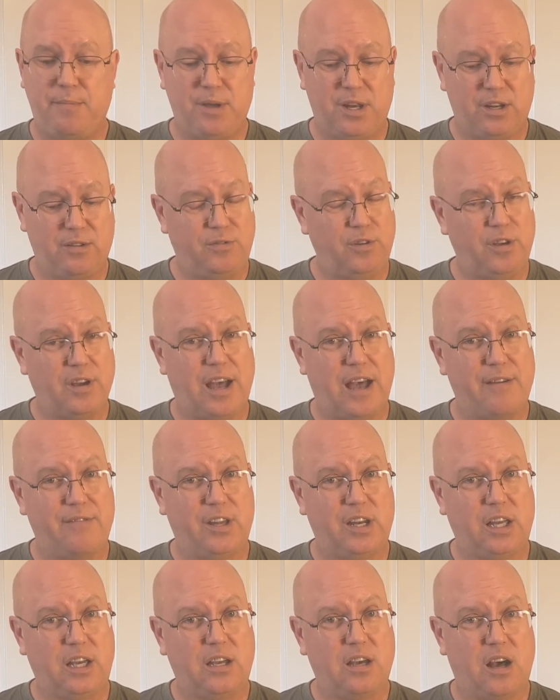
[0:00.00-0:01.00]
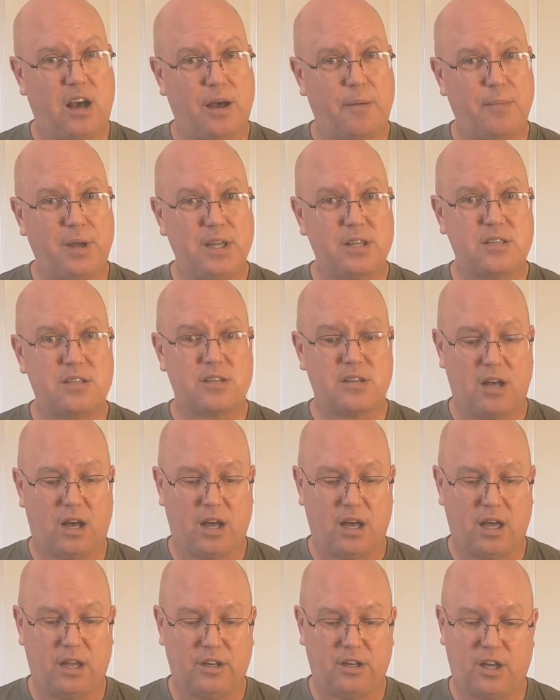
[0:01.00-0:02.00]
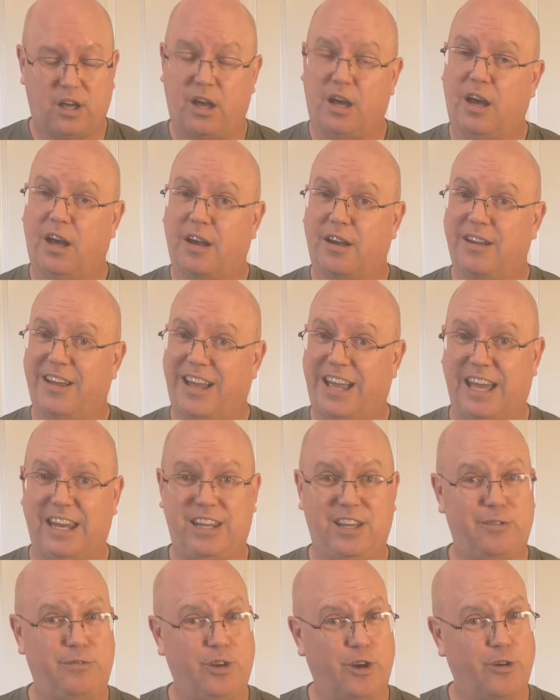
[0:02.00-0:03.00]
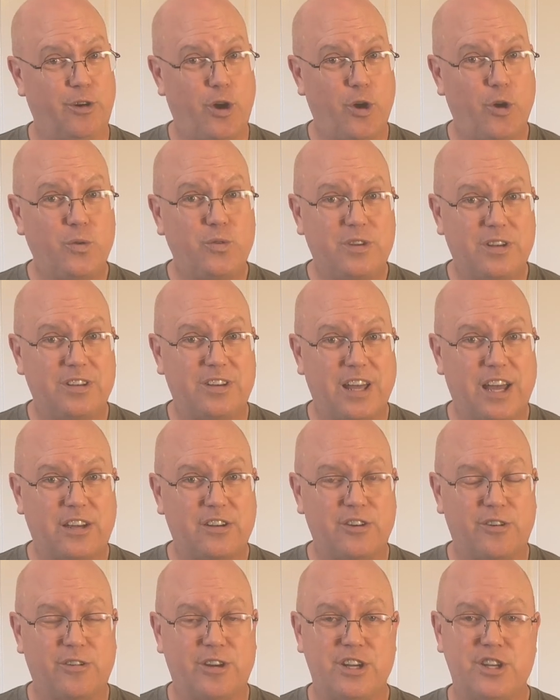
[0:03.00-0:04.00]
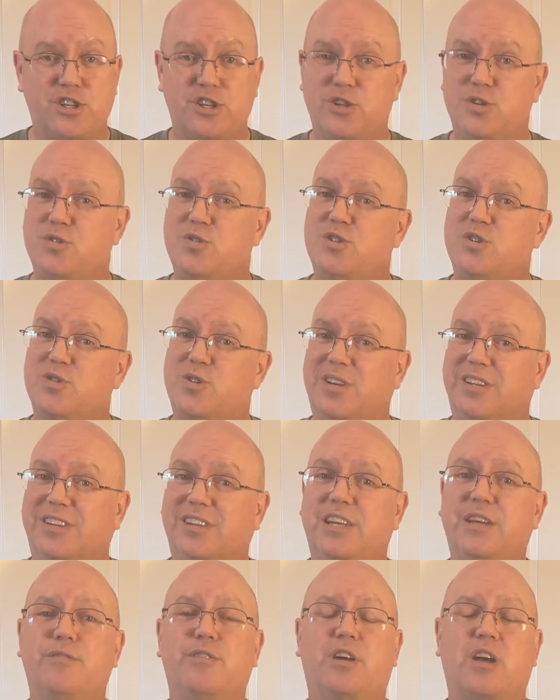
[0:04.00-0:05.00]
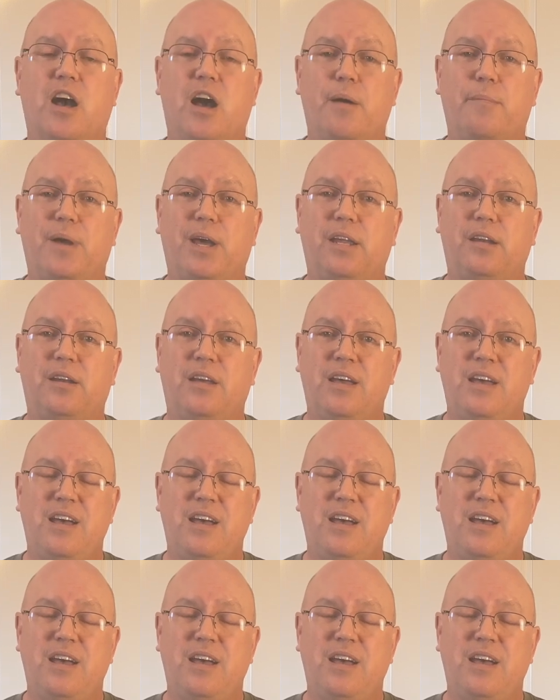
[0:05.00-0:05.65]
And if you have any comments on uh, any of your own connector issues, you can leave a comment